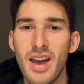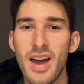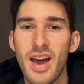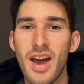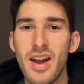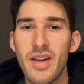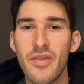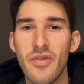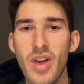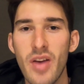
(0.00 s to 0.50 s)

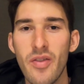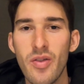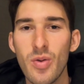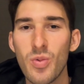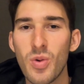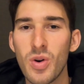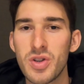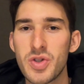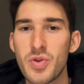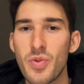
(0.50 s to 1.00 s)
And if you haven't
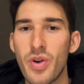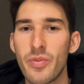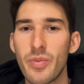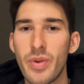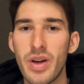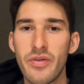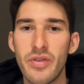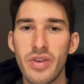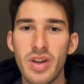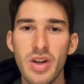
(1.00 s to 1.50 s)
watched one of
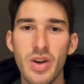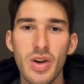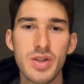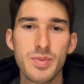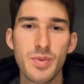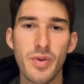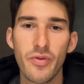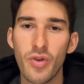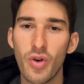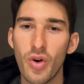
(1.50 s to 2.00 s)
my videos
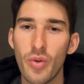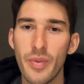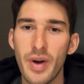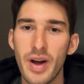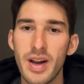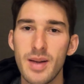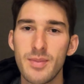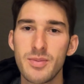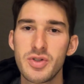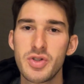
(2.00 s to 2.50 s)
before, my
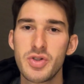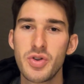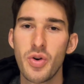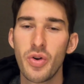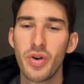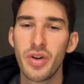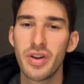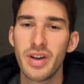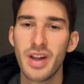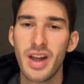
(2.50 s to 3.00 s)
name's
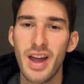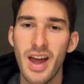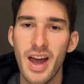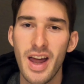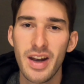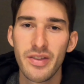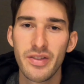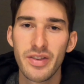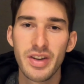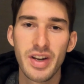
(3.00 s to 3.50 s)
Jordan,
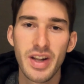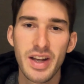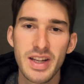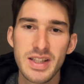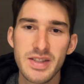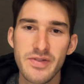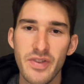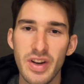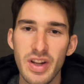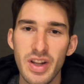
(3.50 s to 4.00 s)
and in
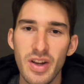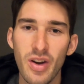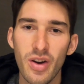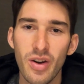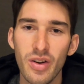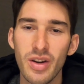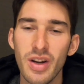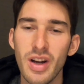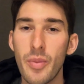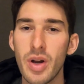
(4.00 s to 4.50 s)
today's
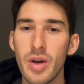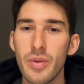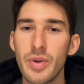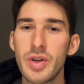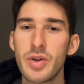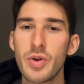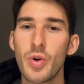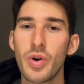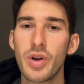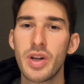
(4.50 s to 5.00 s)
video, I'm going to be
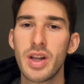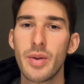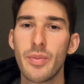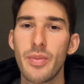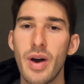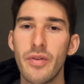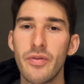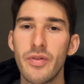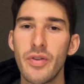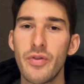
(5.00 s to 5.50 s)
talking
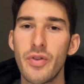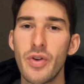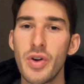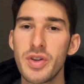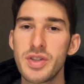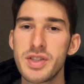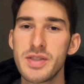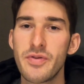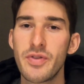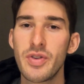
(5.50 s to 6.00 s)
about the
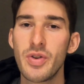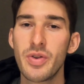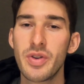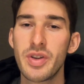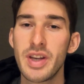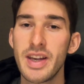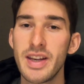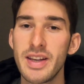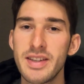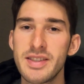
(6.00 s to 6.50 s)
first few
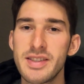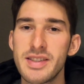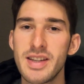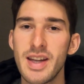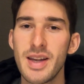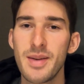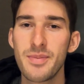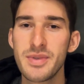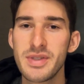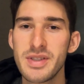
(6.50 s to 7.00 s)
key
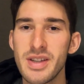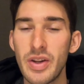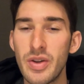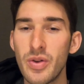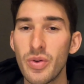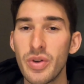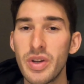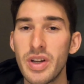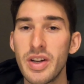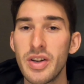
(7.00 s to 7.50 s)
steps that
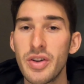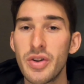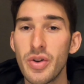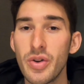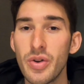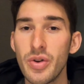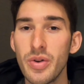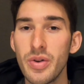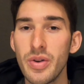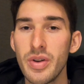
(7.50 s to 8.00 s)
you'll need to
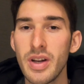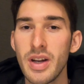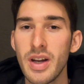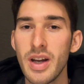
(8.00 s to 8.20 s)
do